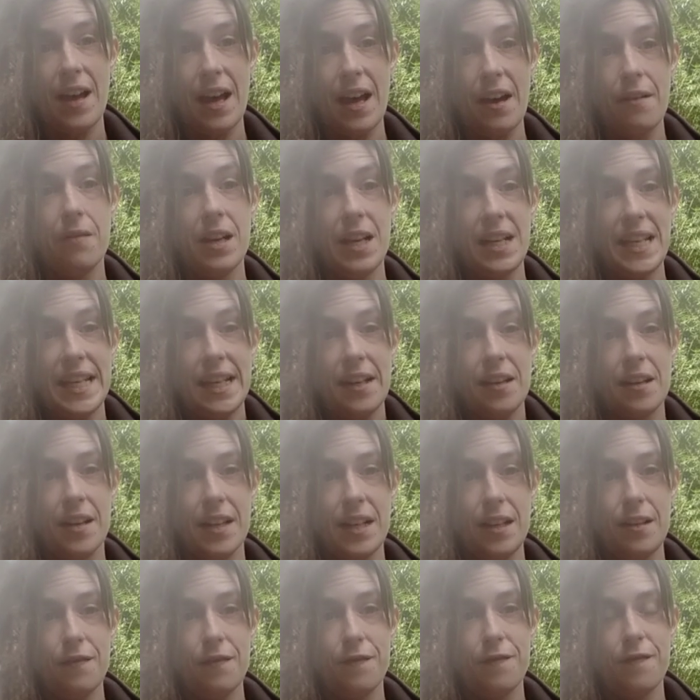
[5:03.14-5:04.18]
really
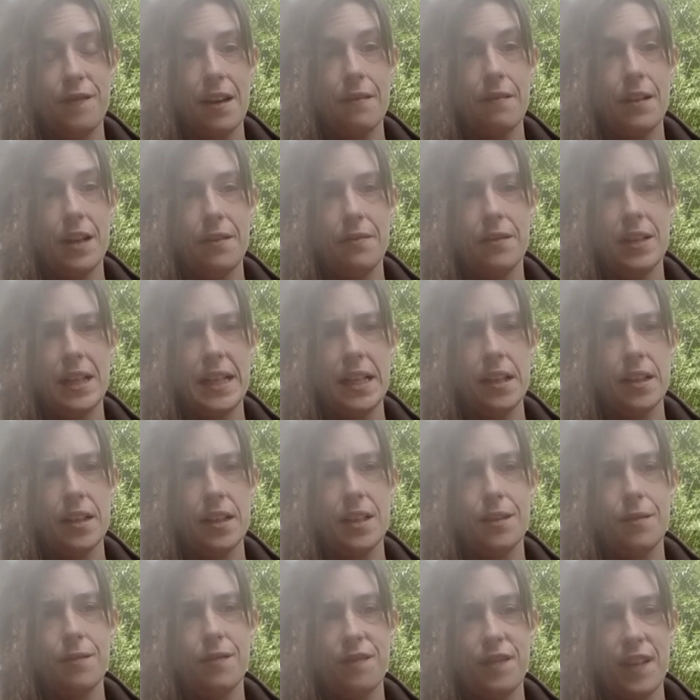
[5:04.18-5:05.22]
kind of, they're really, really
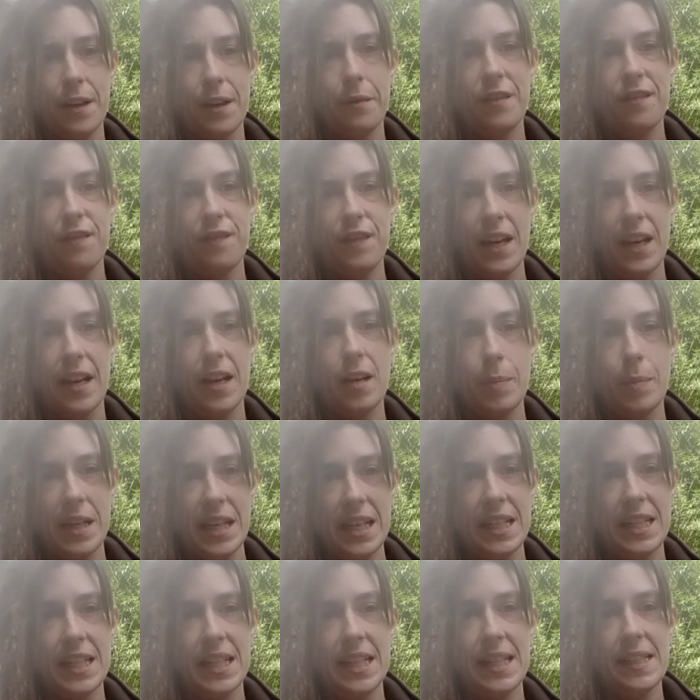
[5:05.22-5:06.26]
good and fit with the
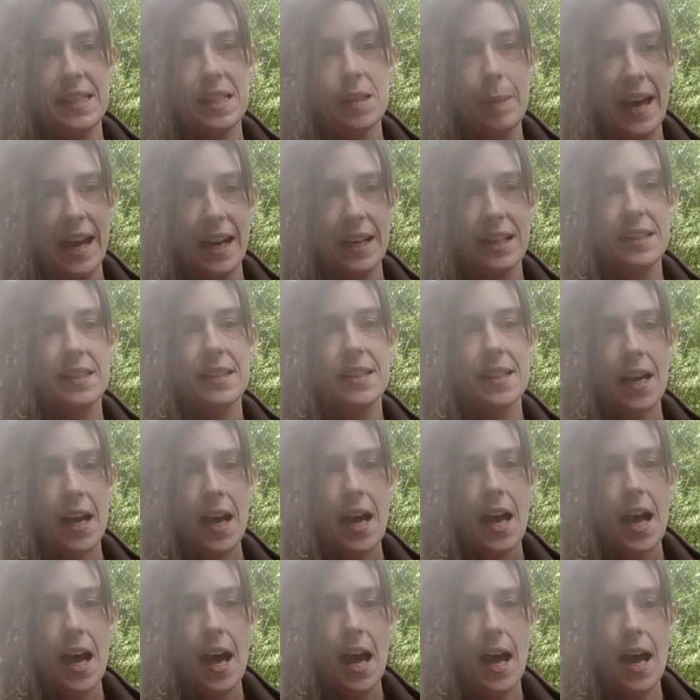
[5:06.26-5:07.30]
OPD specs.
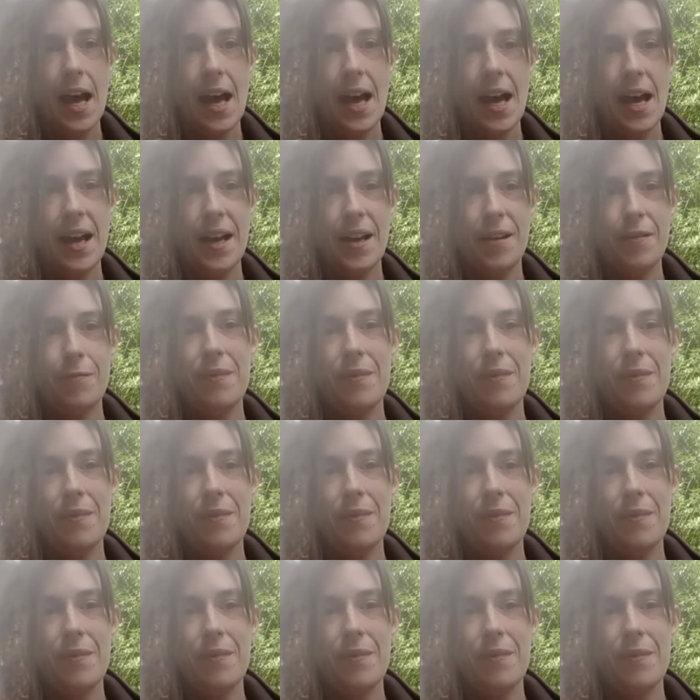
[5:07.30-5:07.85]
So